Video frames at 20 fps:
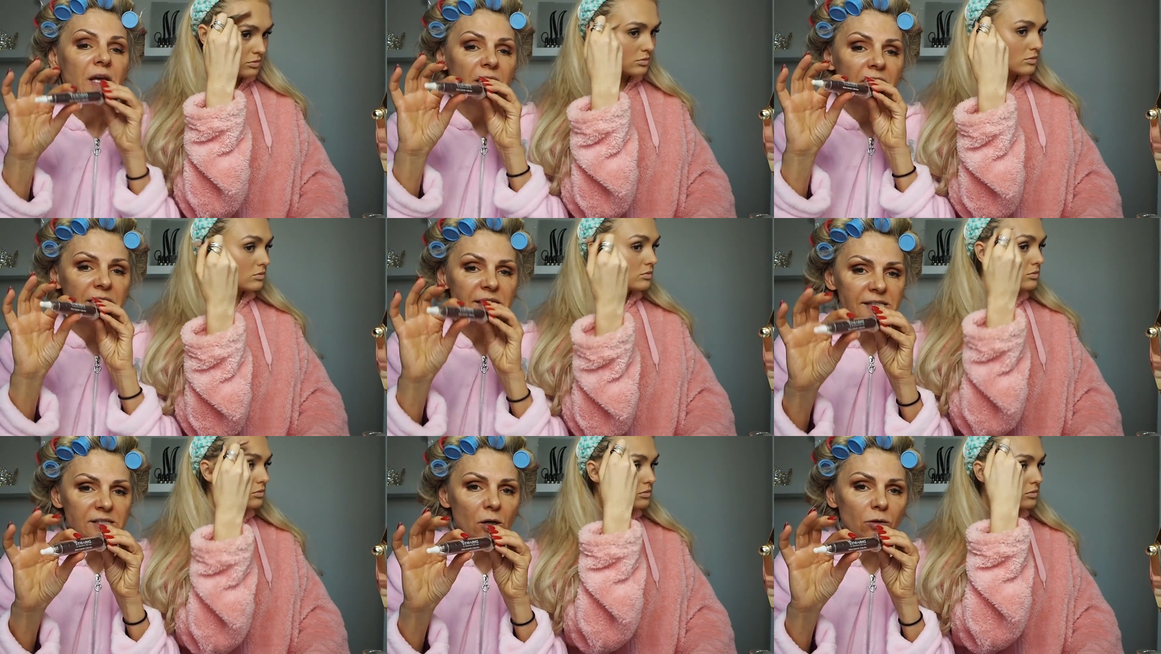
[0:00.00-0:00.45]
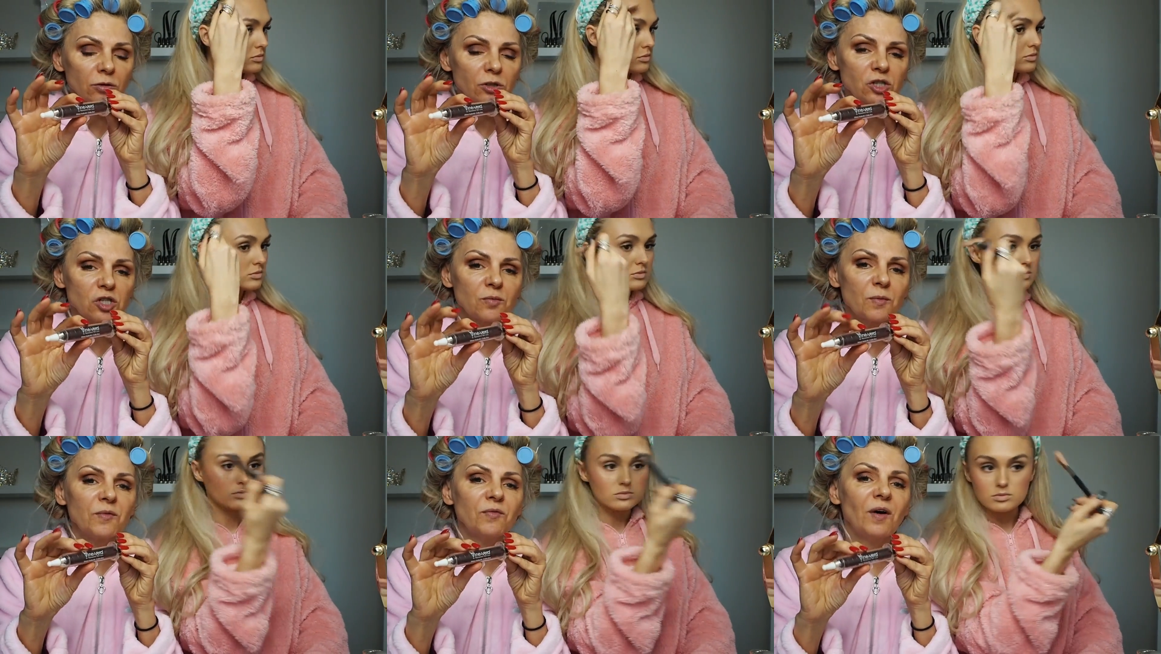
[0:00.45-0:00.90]
Speaker 1: he sold it to
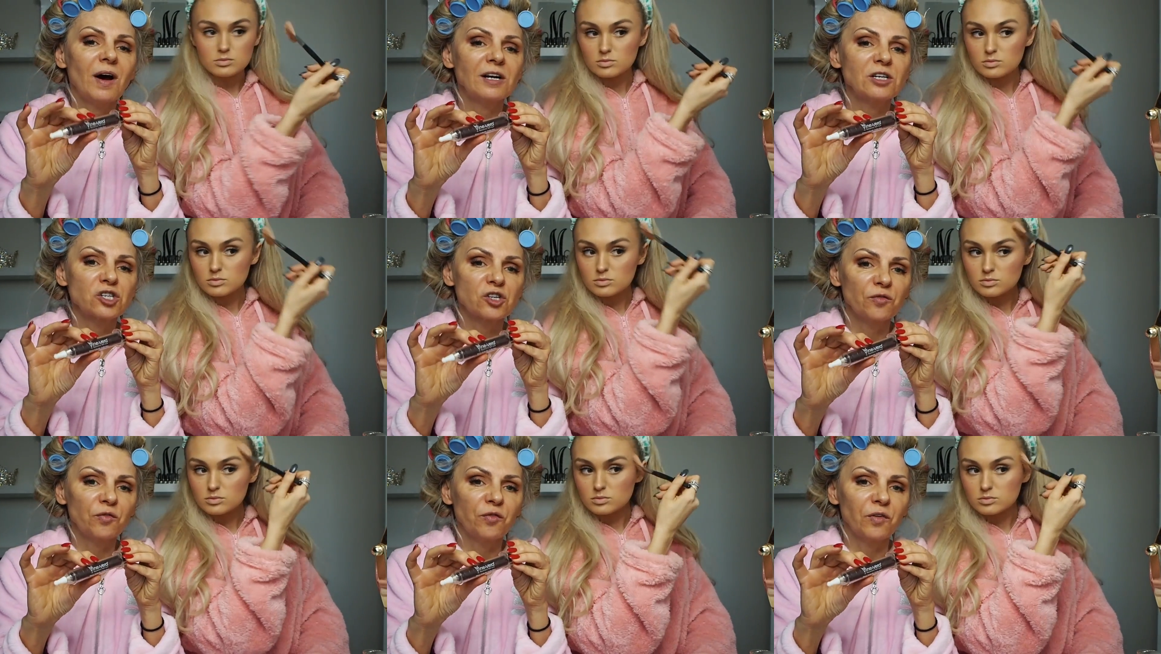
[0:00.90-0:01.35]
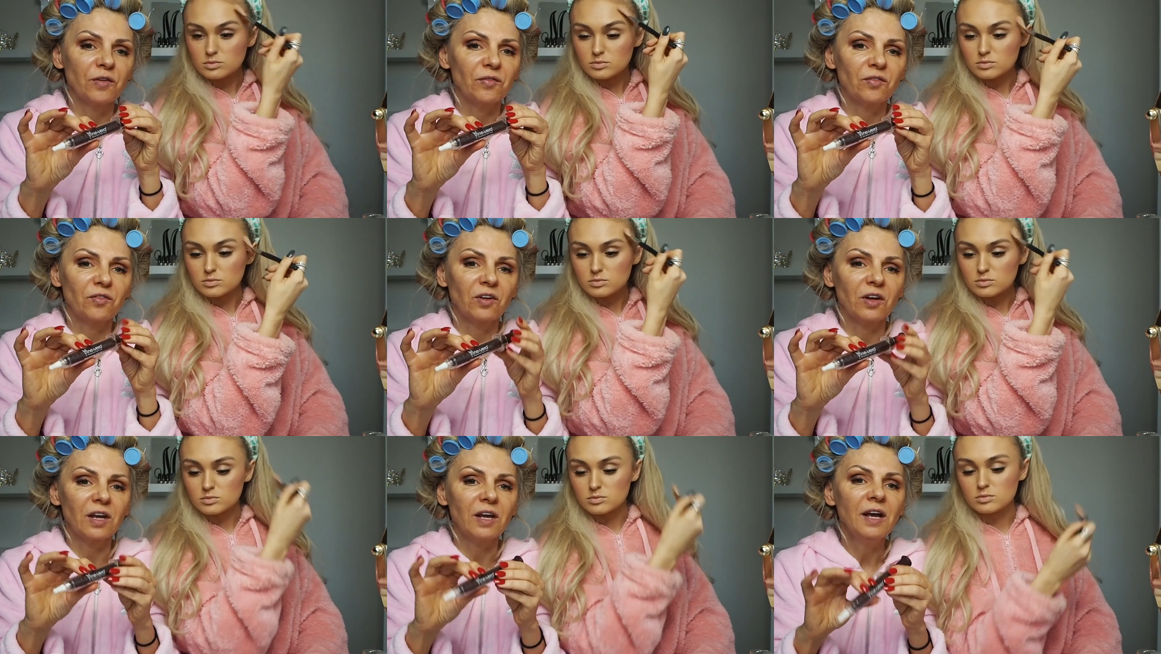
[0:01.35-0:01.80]
me for
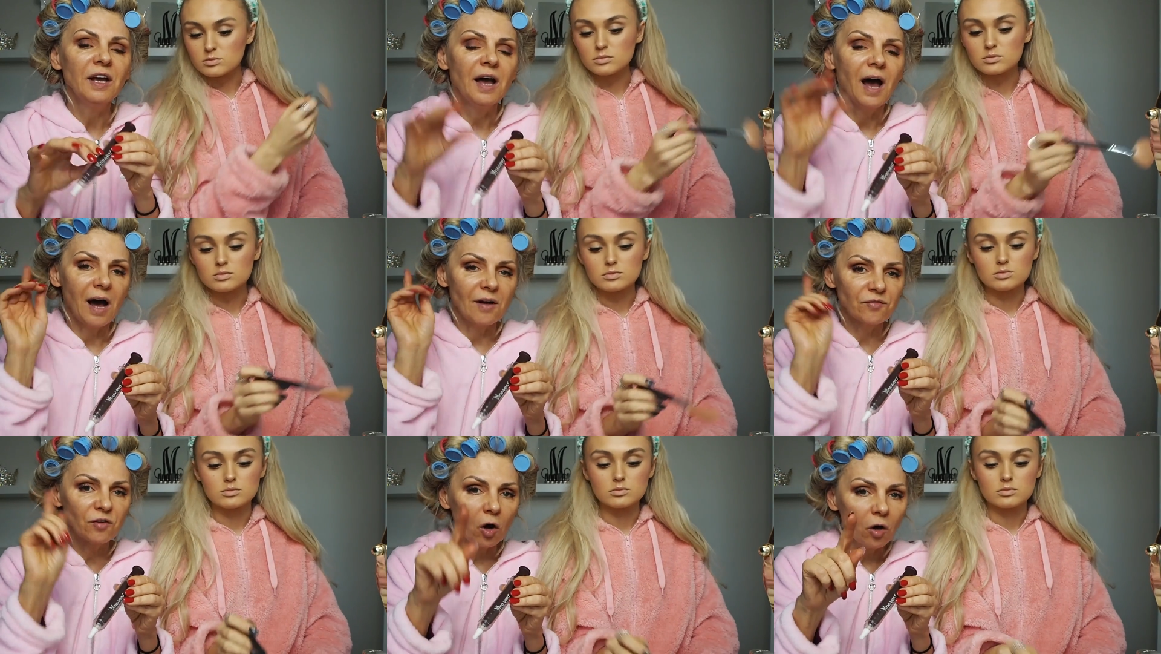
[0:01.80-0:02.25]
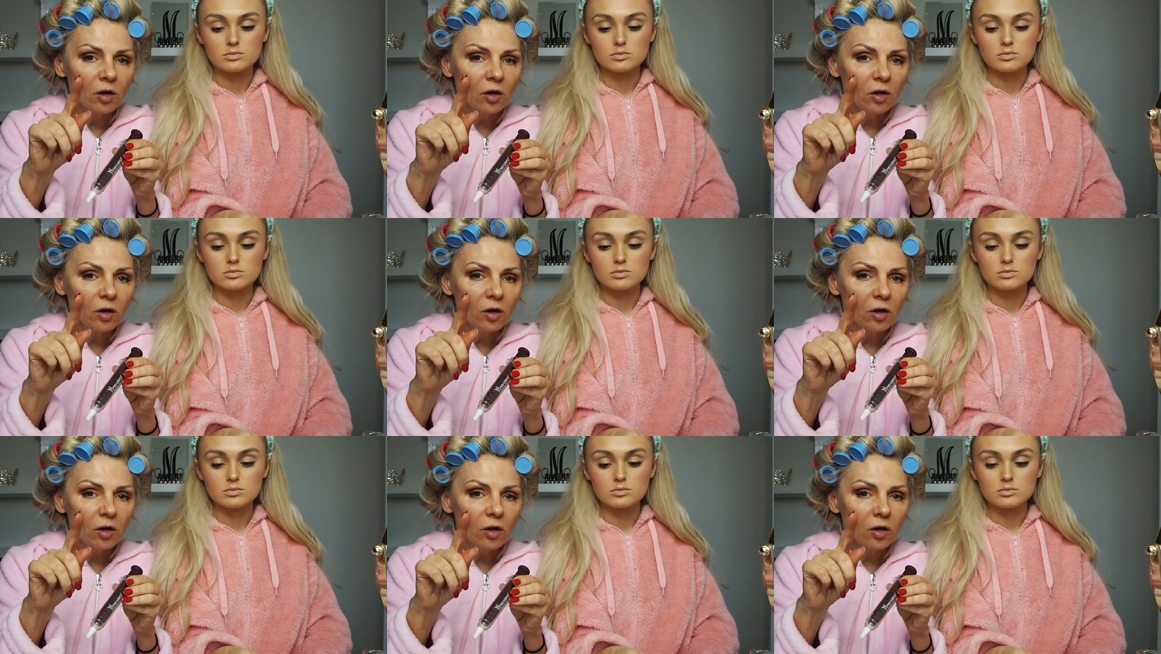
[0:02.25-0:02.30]
150 i've